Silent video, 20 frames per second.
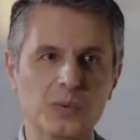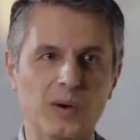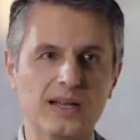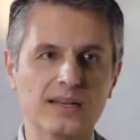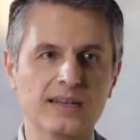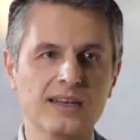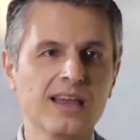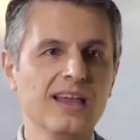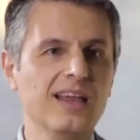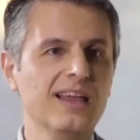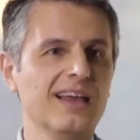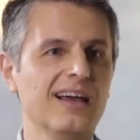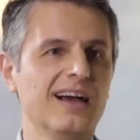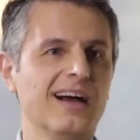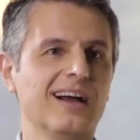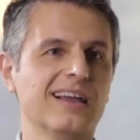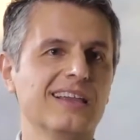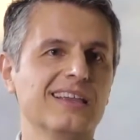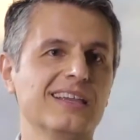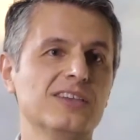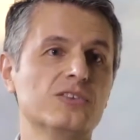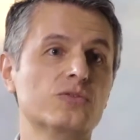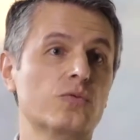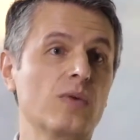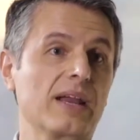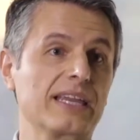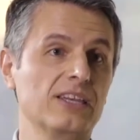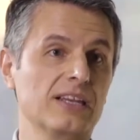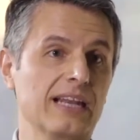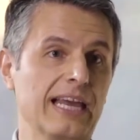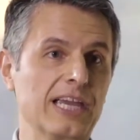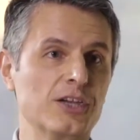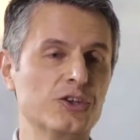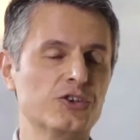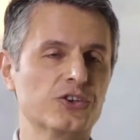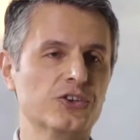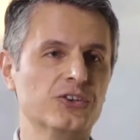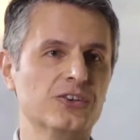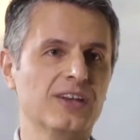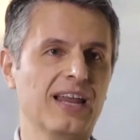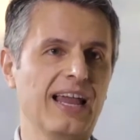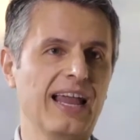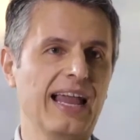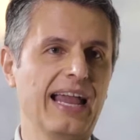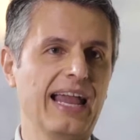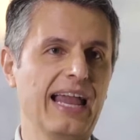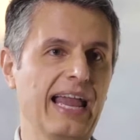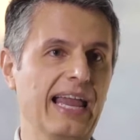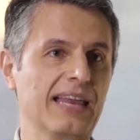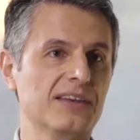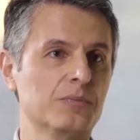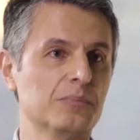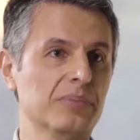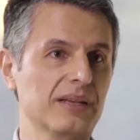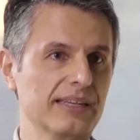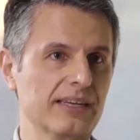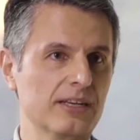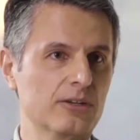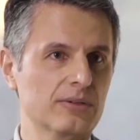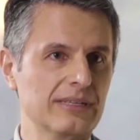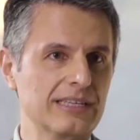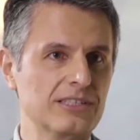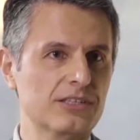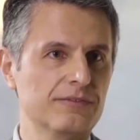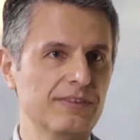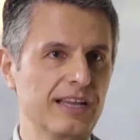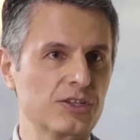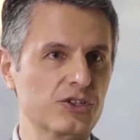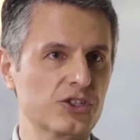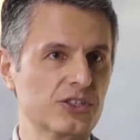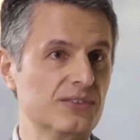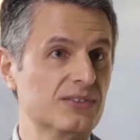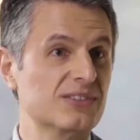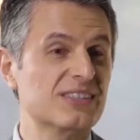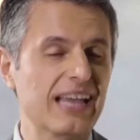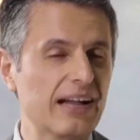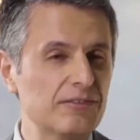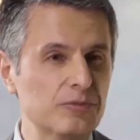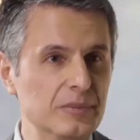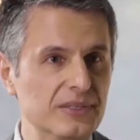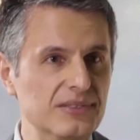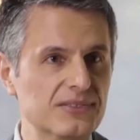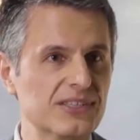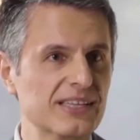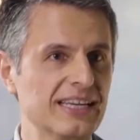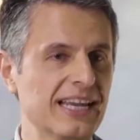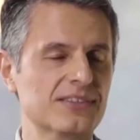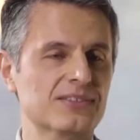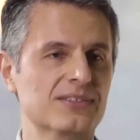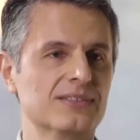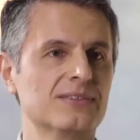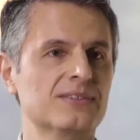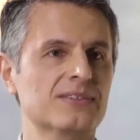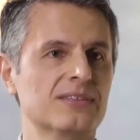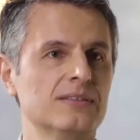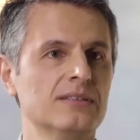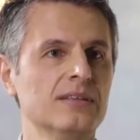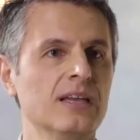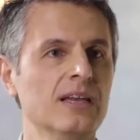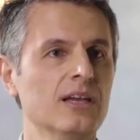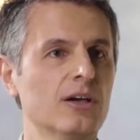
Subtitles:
one is regulation and political interventions, governments in essence. And